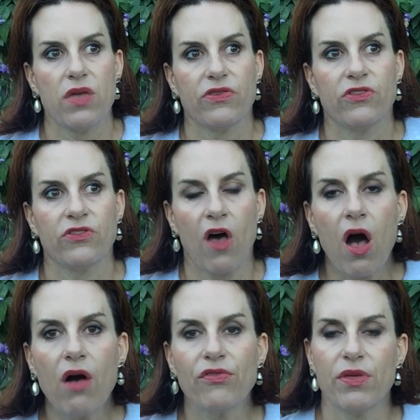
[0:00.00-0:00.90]

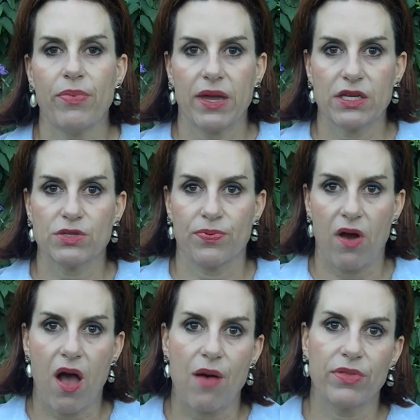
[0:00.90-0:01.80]
solve the biggest
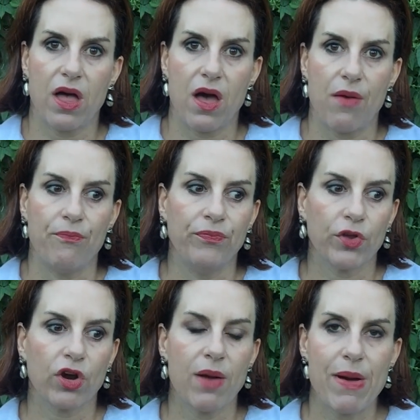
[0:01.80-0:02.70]
problem,
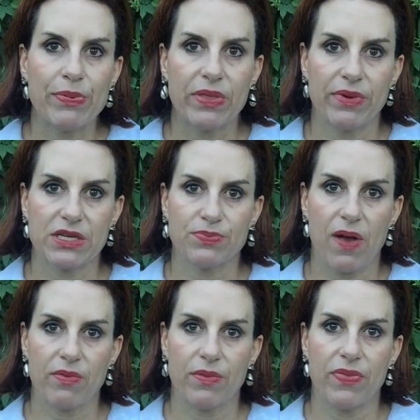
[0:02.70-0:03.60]
or come up with the biggest
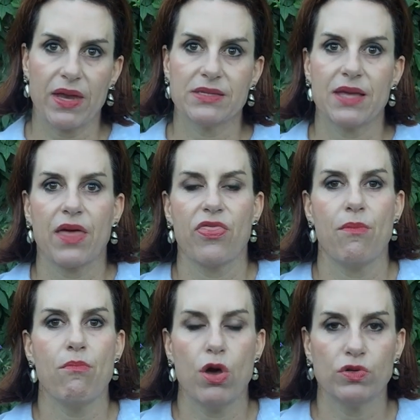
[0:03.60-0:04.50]
problem that is the
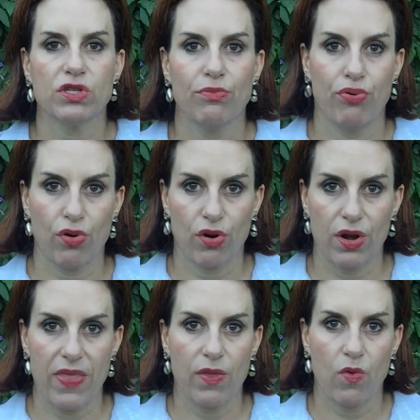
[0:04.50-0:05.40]
most important
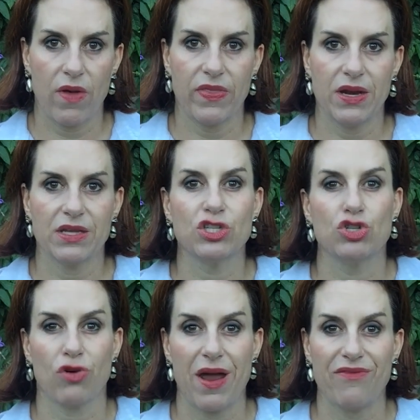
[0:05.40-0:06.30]
and the one that is
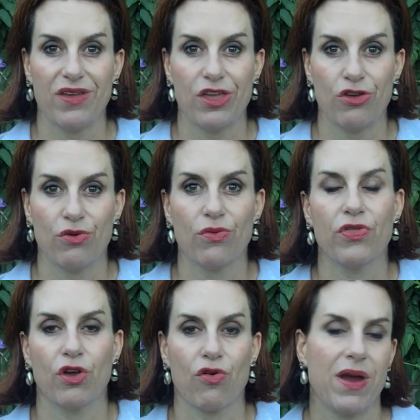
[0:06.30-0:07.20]
driving you
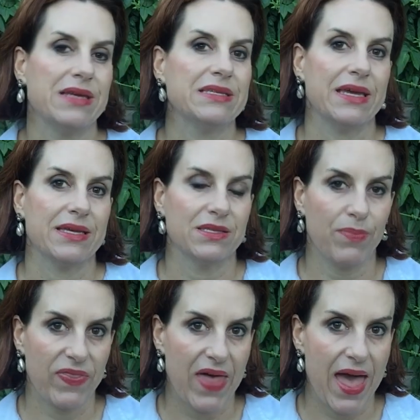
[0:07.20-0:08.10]
the craziest.
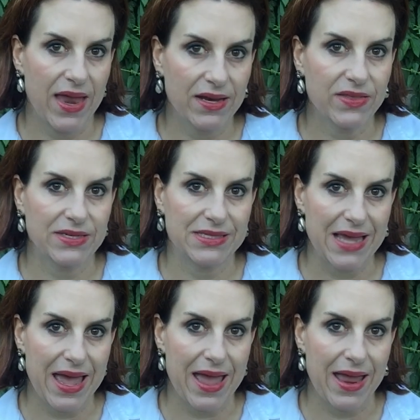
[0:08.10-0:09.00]
But at the end of the
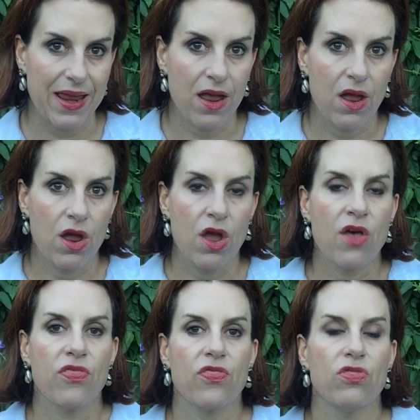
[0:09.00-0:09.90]
day,
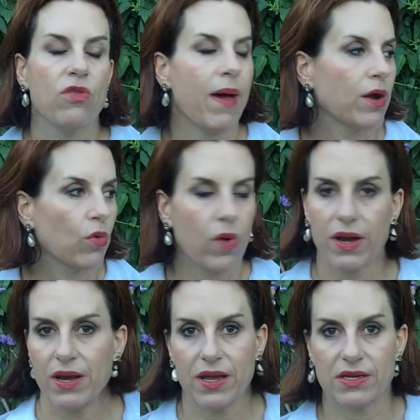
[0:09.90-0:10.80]
no matter what
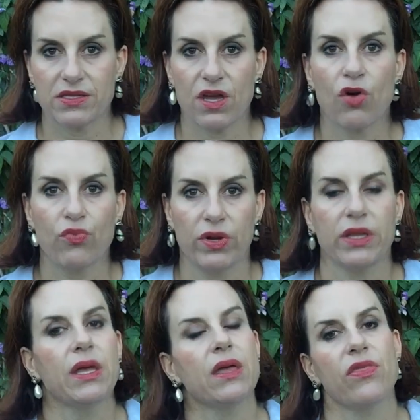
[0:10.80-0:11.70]
it is, there are
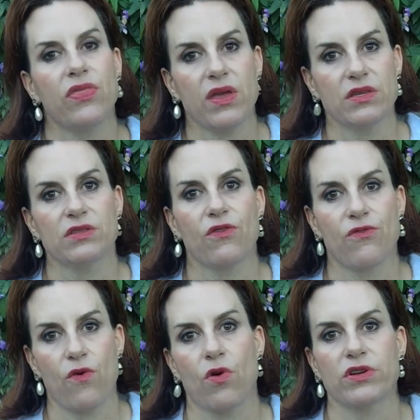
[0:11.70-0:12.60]
really these
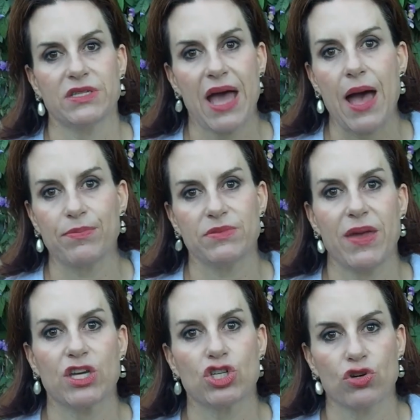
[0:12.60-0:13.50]
4 steps.
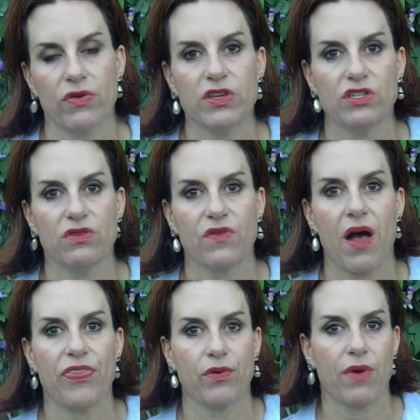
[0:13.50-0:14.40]
Make sure that you've got the